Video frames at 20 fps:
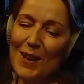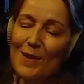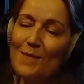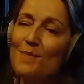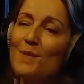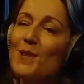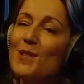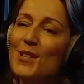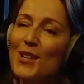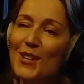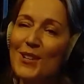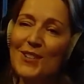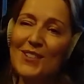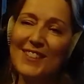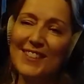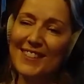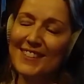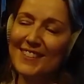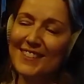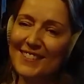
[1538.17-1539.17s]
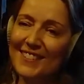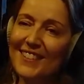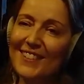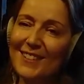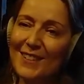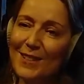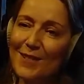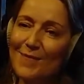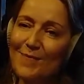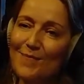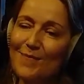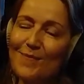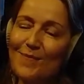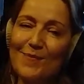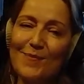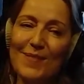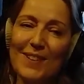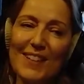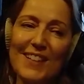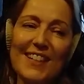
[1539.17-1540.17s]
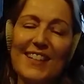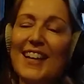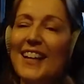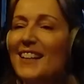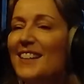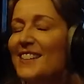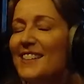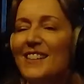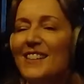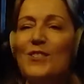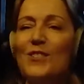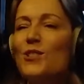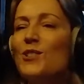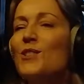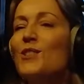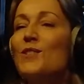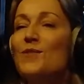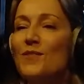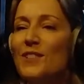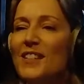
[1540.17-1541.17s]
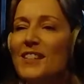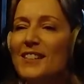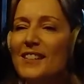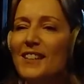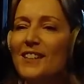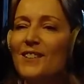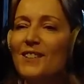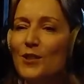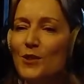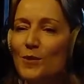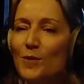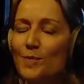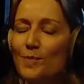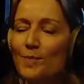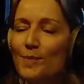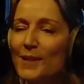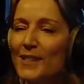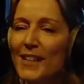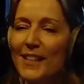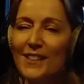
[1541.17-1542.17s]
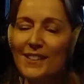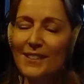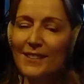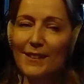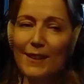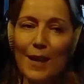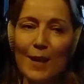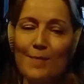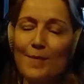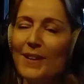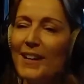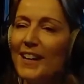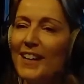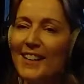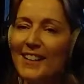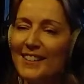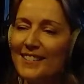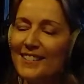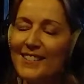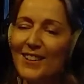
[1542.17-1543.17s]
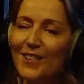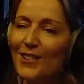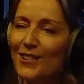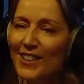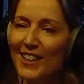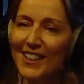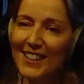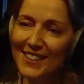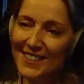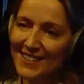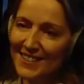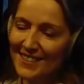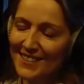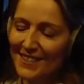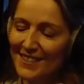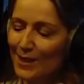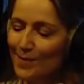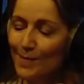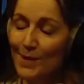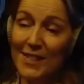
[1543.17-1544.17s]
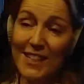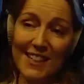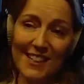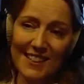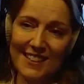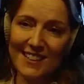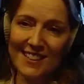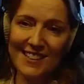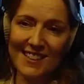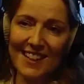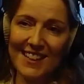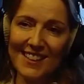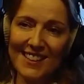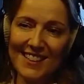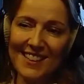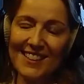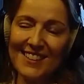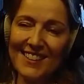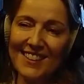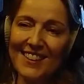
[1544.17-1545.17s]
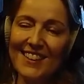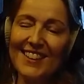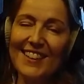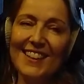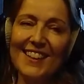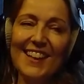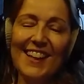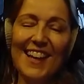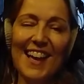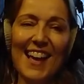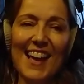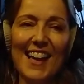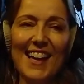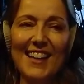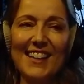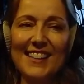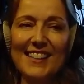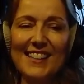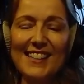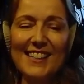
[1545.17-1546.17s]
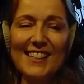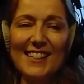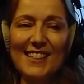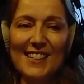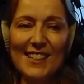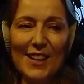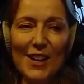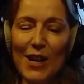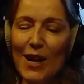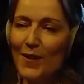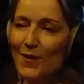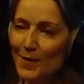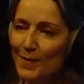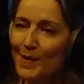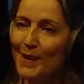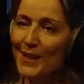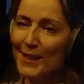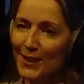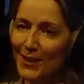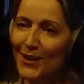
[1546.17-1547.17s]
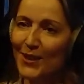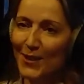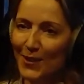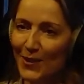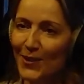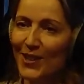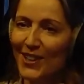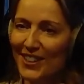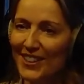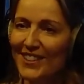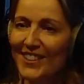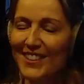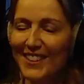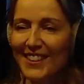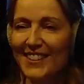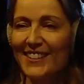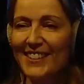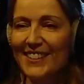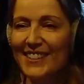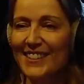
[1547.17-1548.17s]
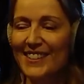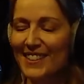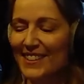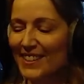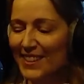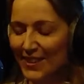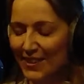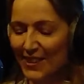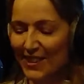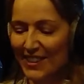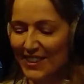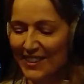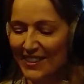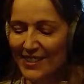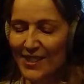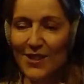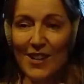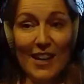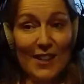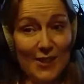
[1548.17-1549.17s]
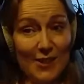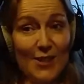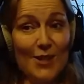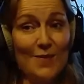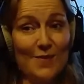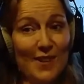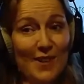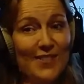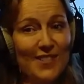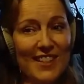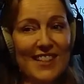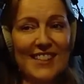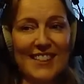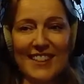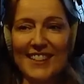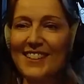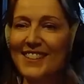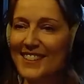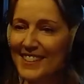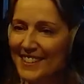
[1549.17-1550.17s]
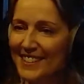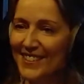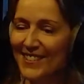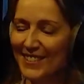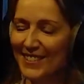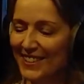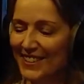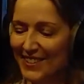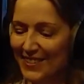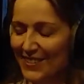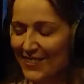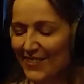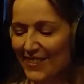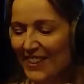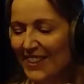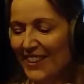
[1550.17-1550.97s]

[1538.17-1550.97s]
produce an analysis or do some research on potential M&A targets in a particular sector. And, having been a good lawyer, and, I knew how to do my research. And so I kind of,